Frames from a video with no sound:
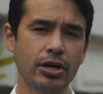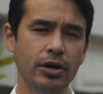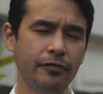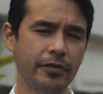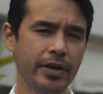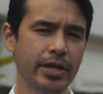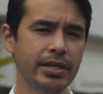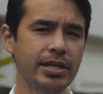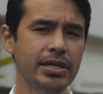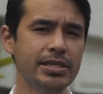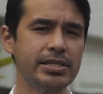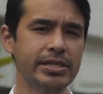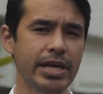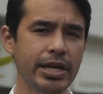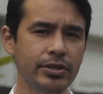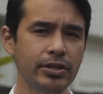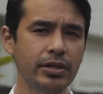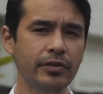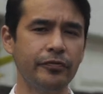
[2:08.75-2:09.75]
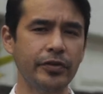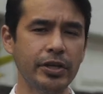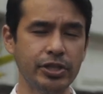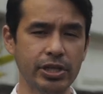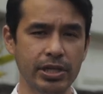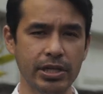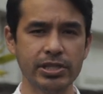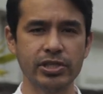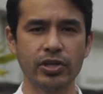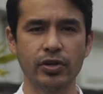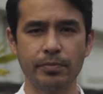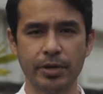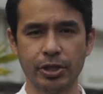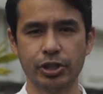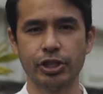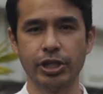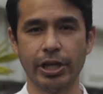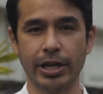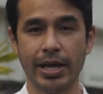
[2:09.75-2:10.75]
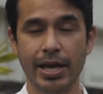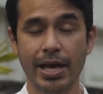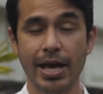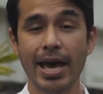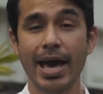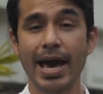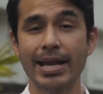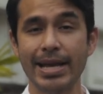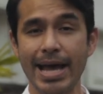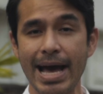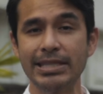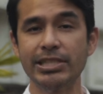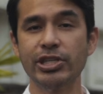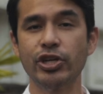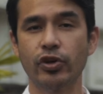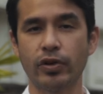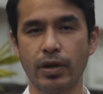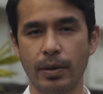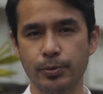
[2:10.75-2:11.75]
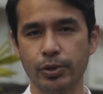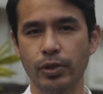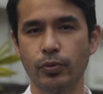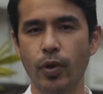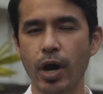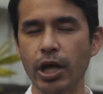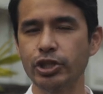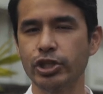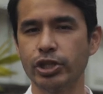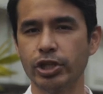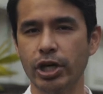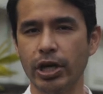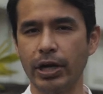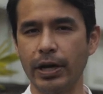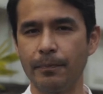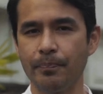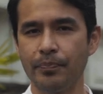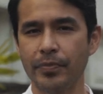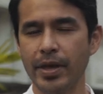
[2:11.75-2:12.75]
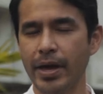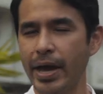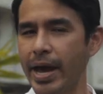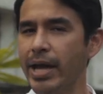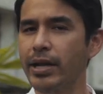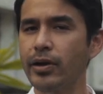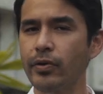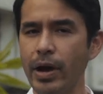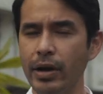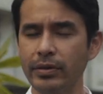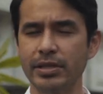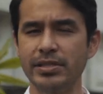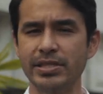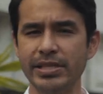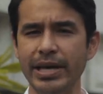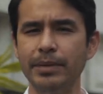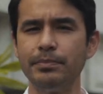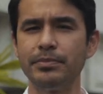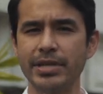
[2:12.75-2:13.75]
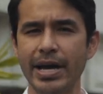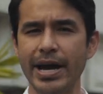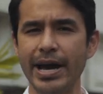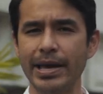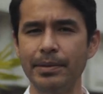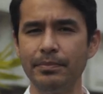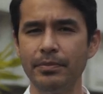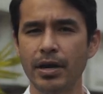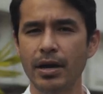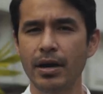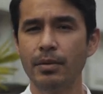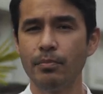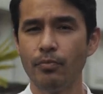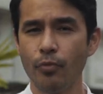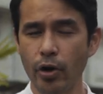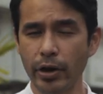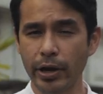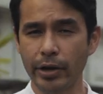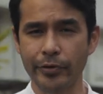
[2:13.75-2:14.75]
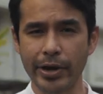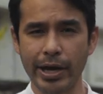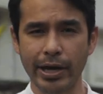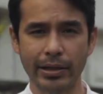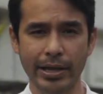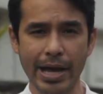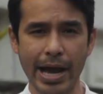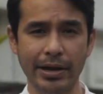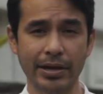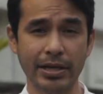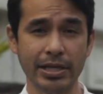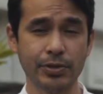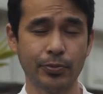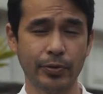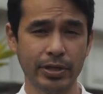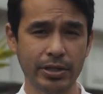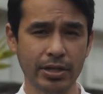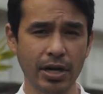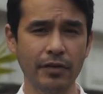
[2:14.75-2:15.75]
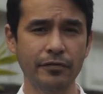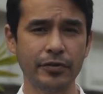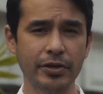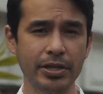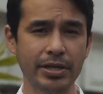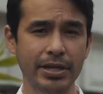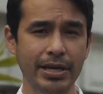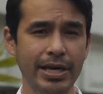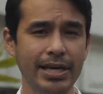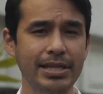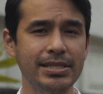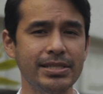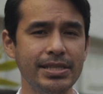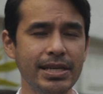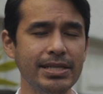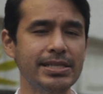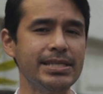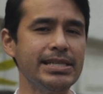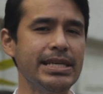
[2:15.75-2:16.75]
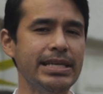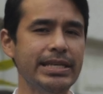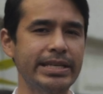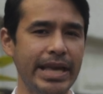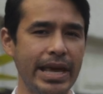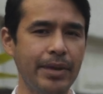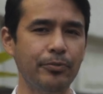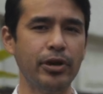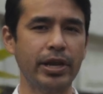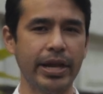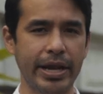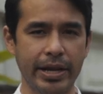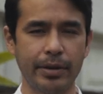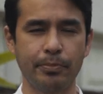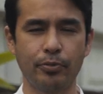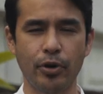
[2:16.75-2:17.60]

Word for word: of India's Central Vigilance Commission, an anti-corruption watchdog. And around the same time, more irregularities were uncovered in sixteen game-related